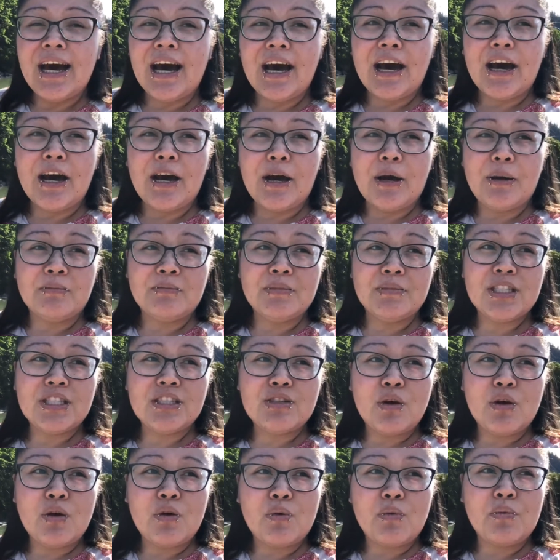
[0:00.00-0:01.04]
Um,
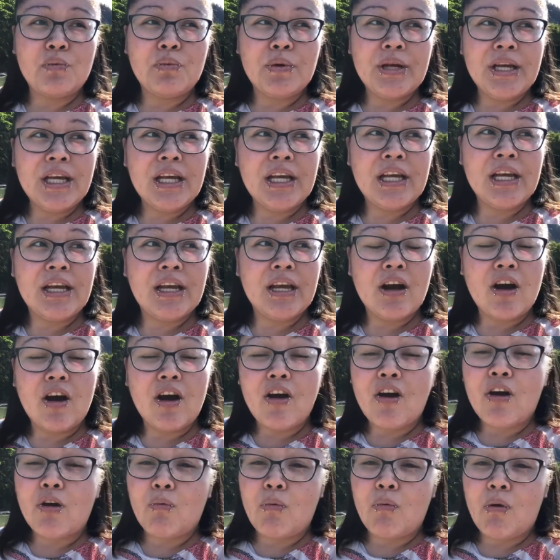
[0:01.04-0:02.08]
so we
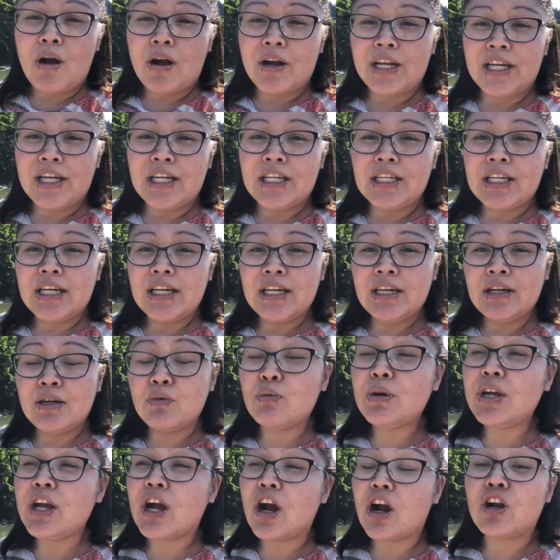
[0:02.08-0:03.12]
are wanting,
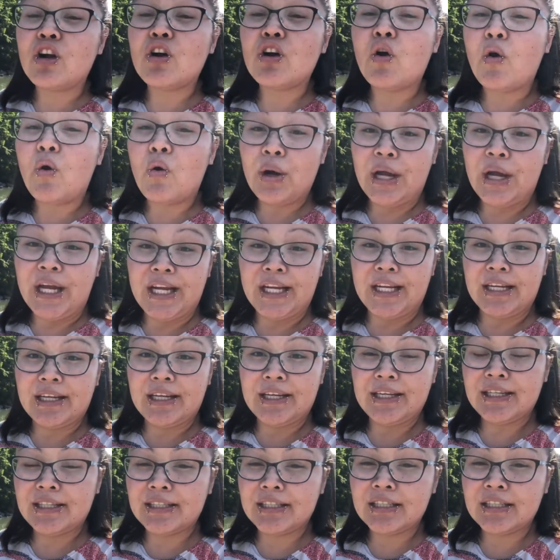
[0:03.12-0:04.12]
we are going,